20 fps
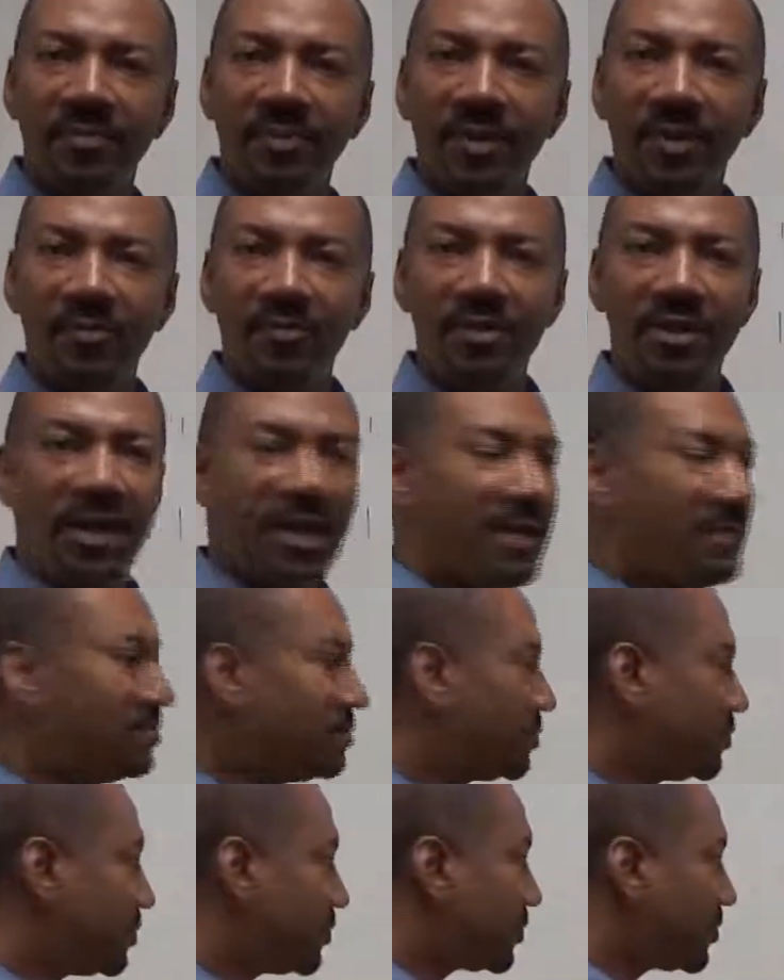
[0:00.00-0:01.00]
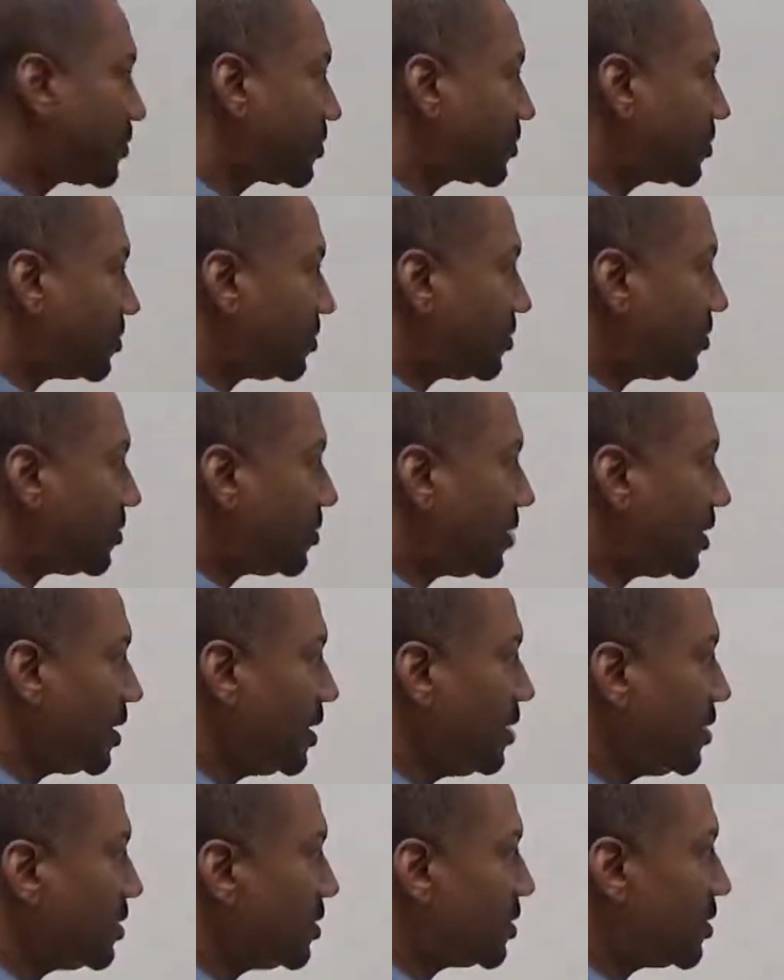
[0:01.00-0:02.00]
Okay,
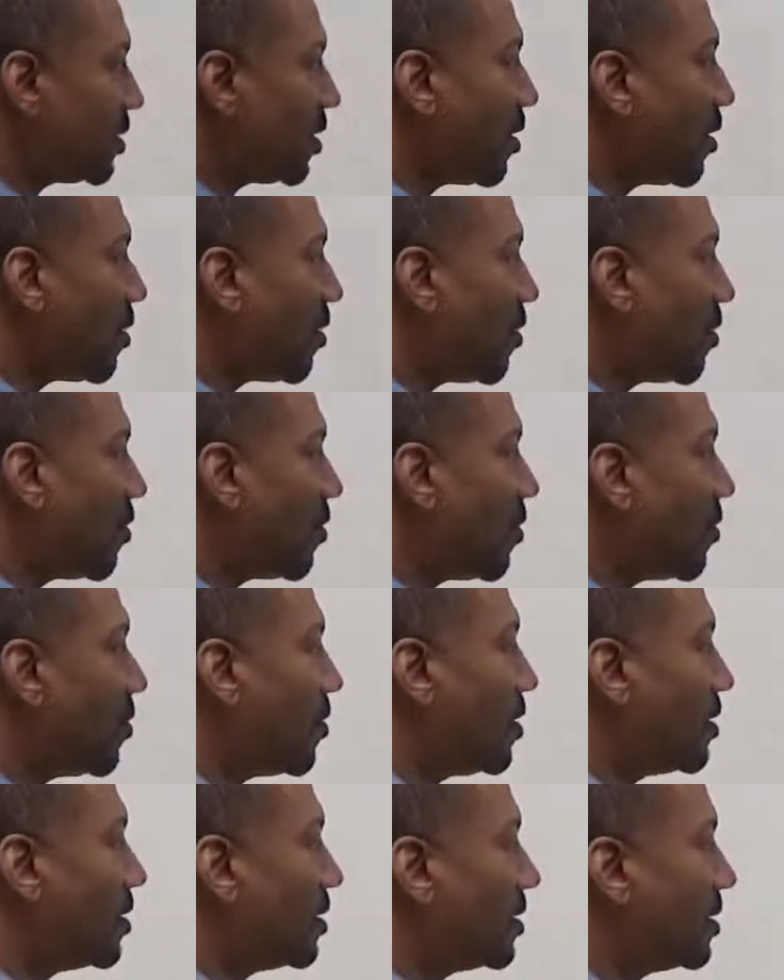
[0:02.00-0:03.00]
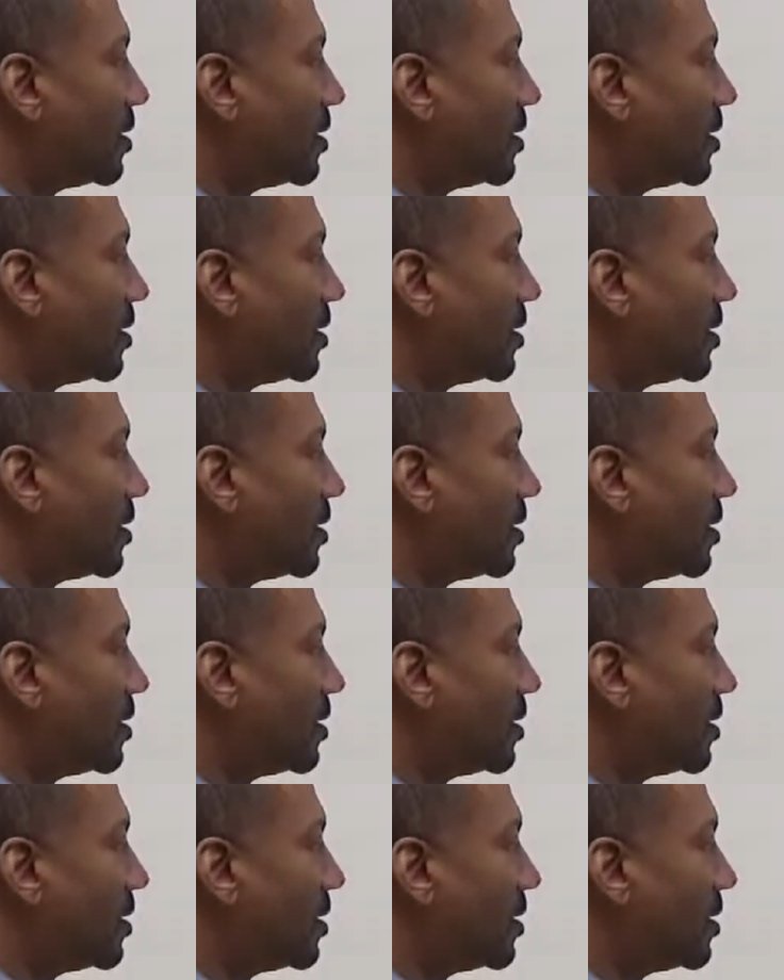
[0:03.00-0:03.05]
so